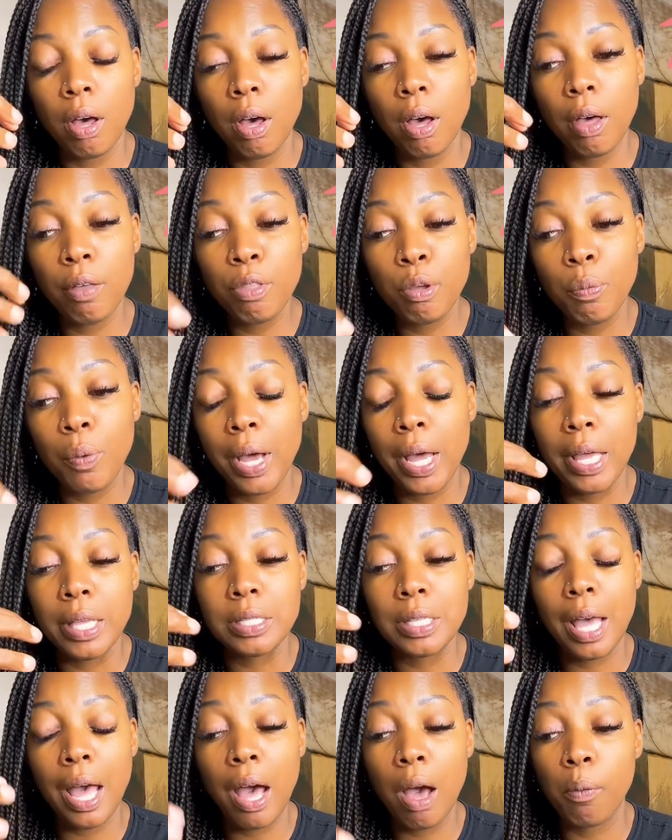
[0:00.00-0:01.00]
otherwise
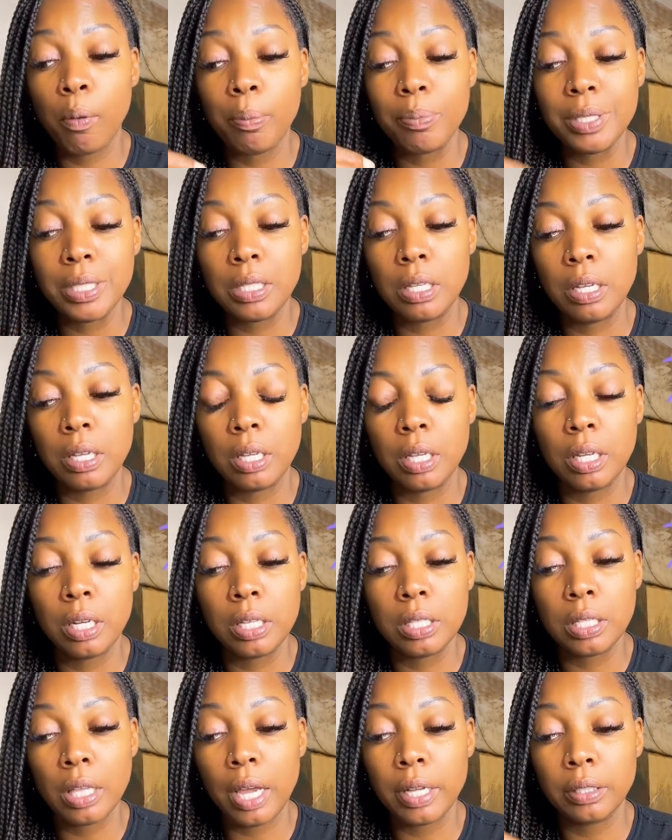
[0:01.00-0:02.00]
how i'm seeing it
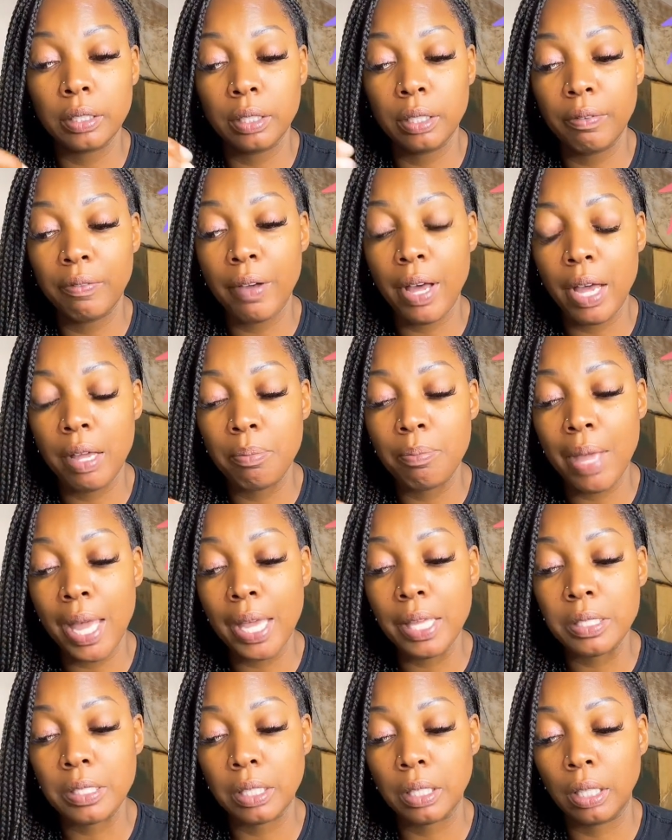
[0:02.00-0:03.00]
is like the divine
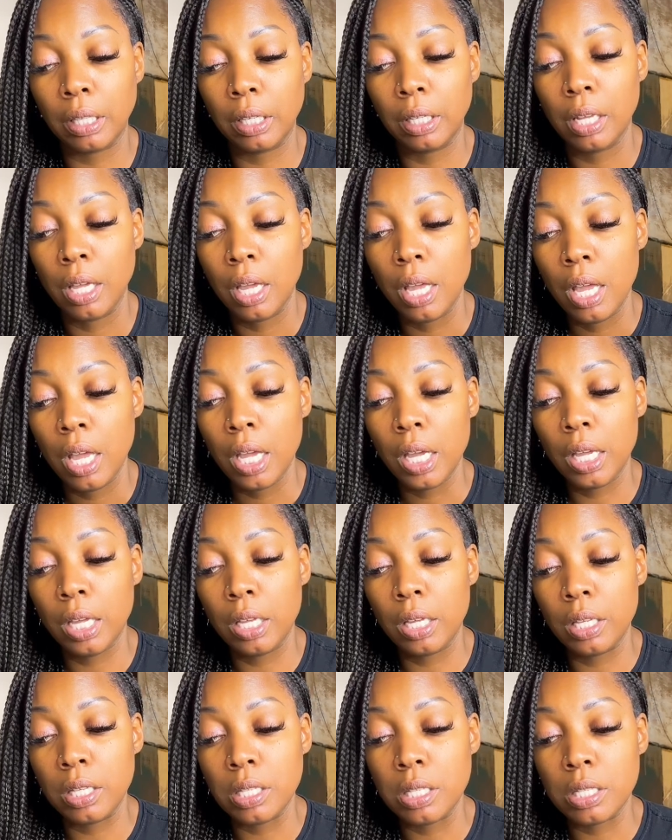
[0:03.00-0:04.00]
masculine
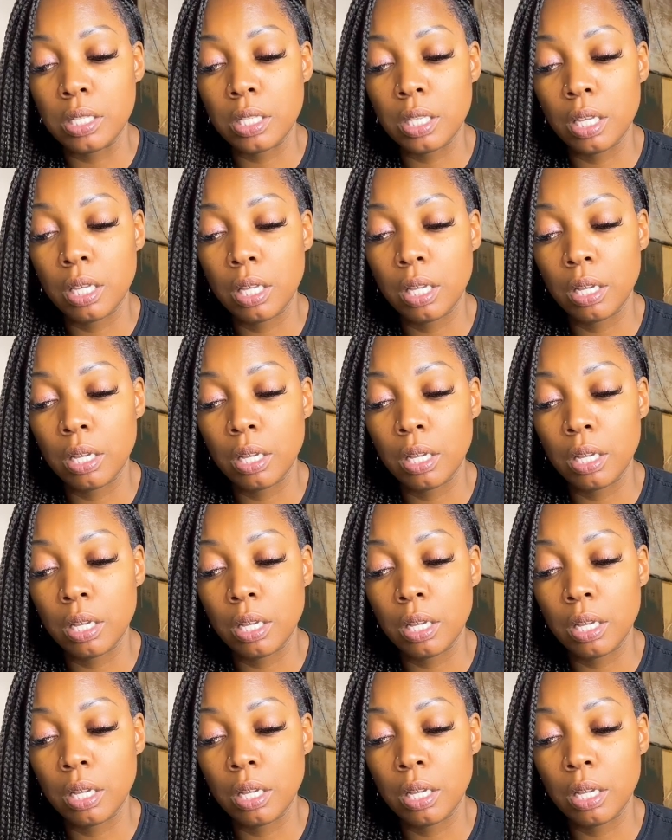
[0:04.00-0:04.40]
is